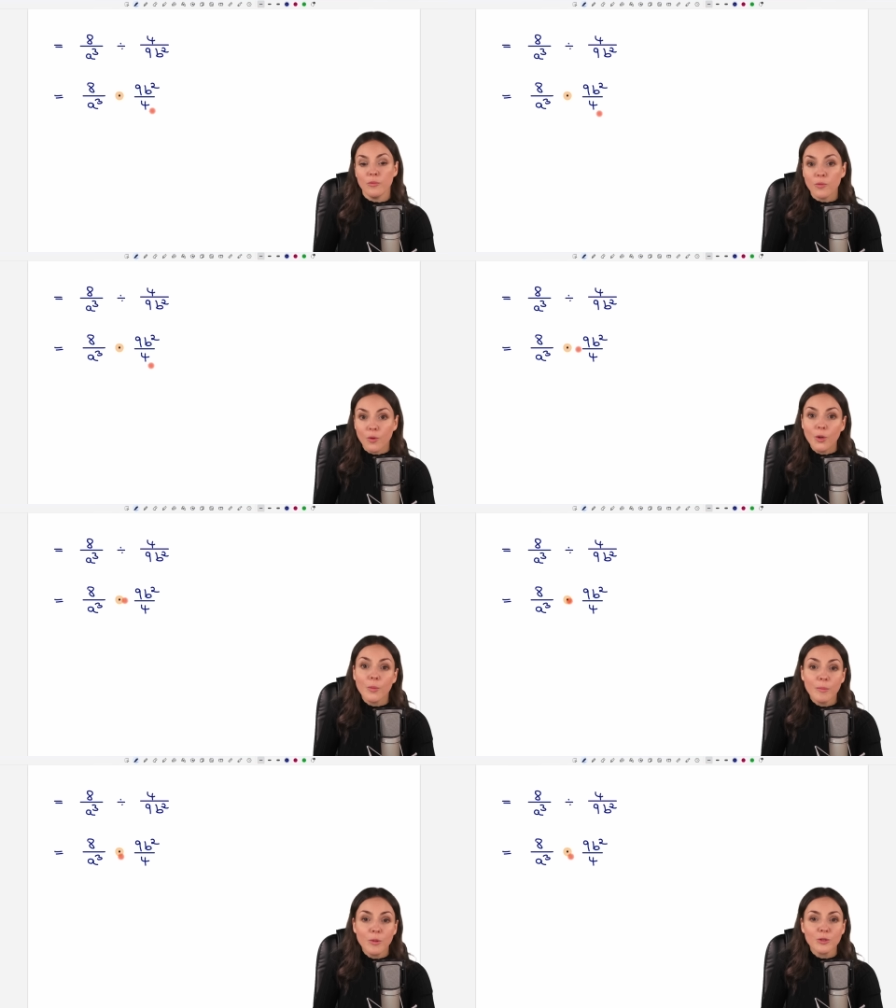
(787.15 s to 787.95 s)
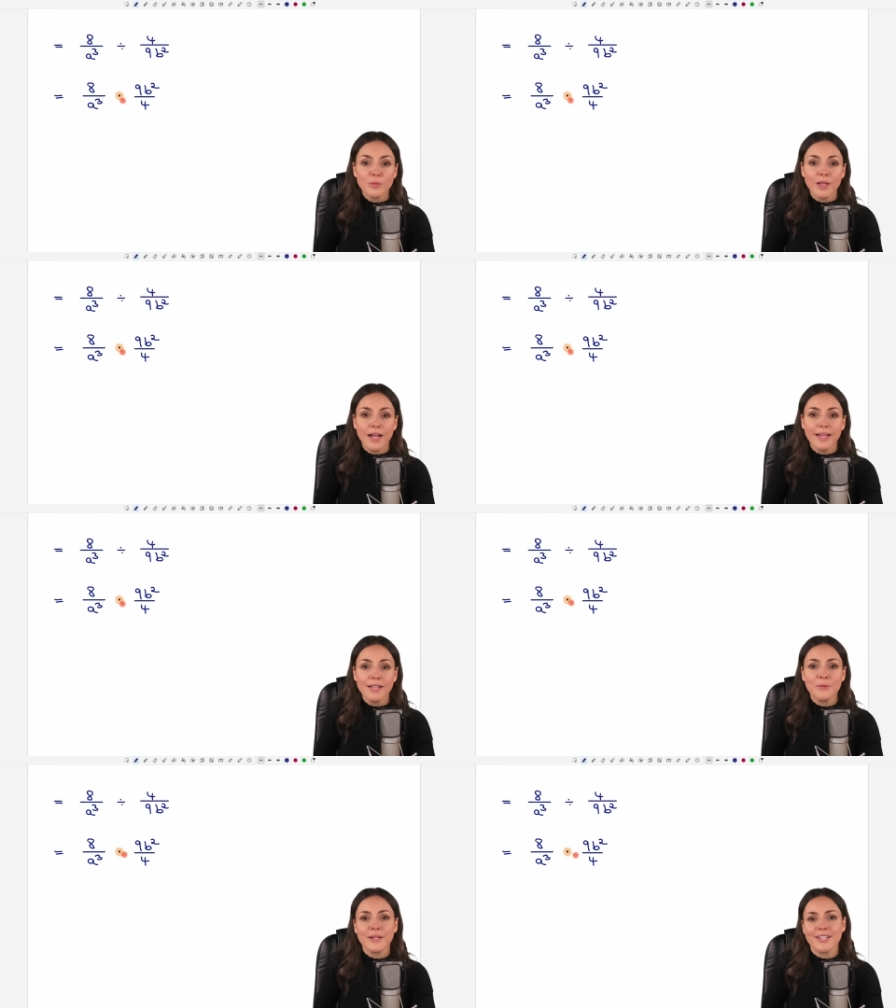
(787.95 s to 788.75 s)
Before we multiply,
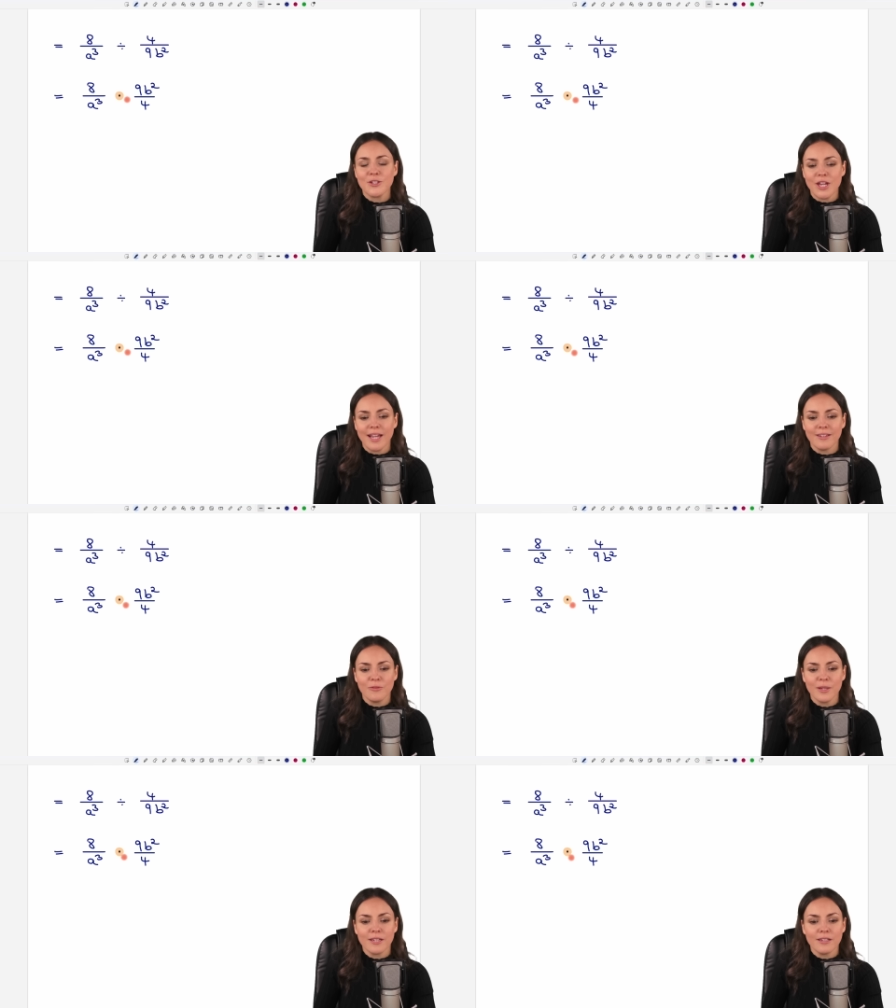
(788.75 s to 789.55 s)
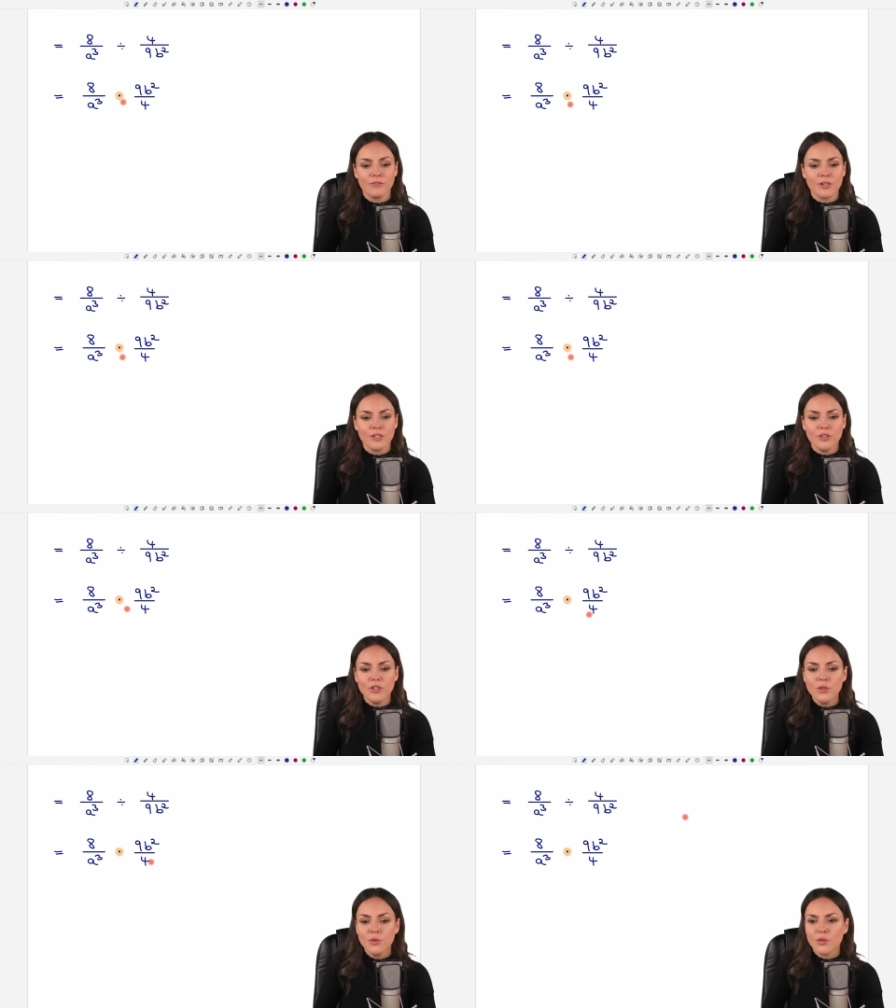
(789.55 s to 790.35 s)
we can check if we can
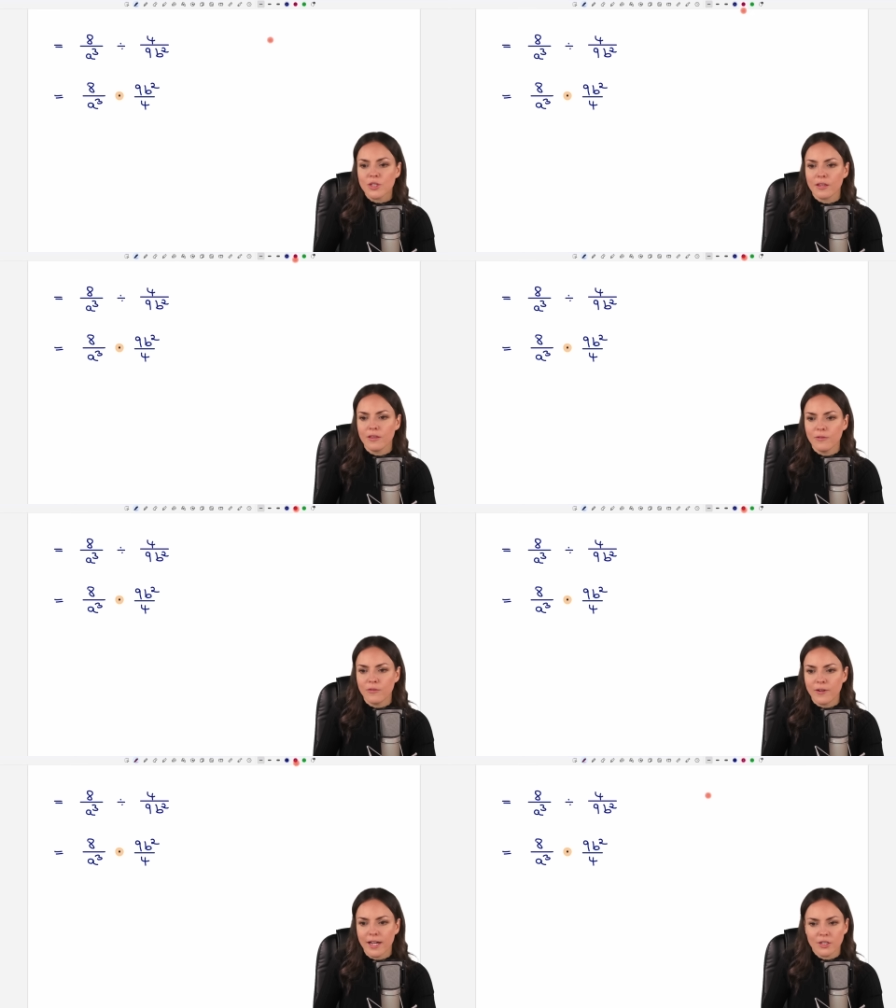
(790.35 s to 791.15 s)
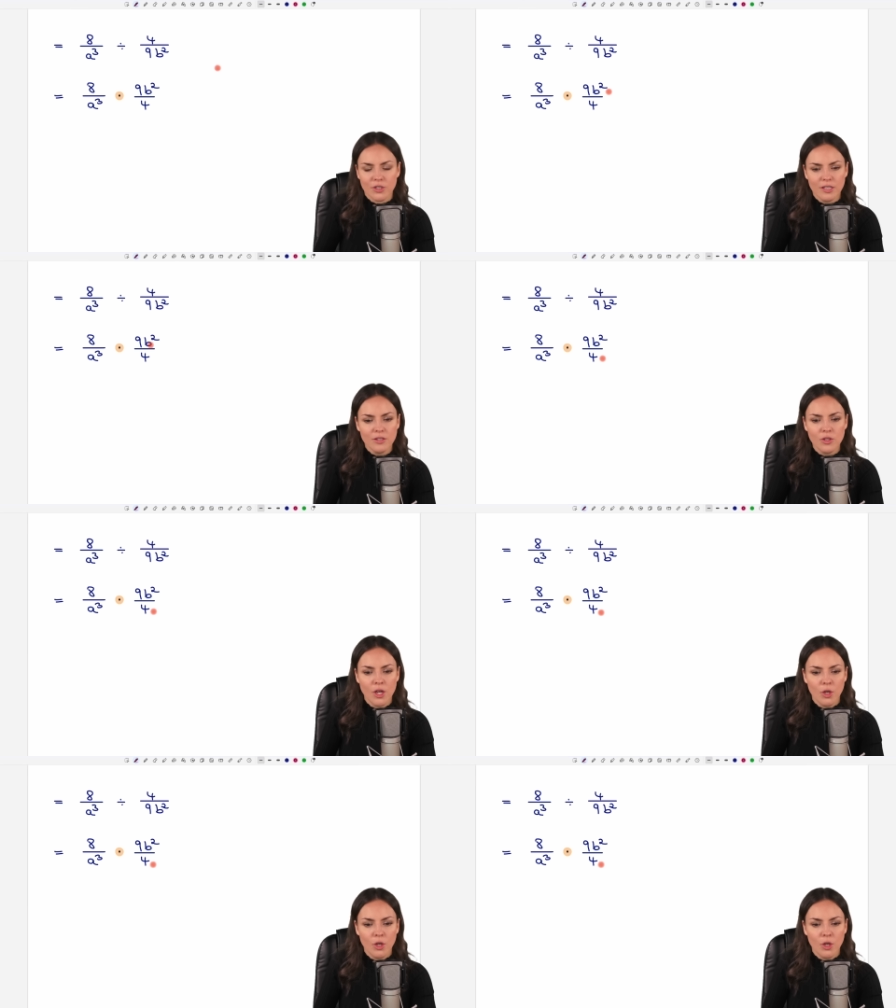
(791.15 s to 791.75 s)
reduce the fractions.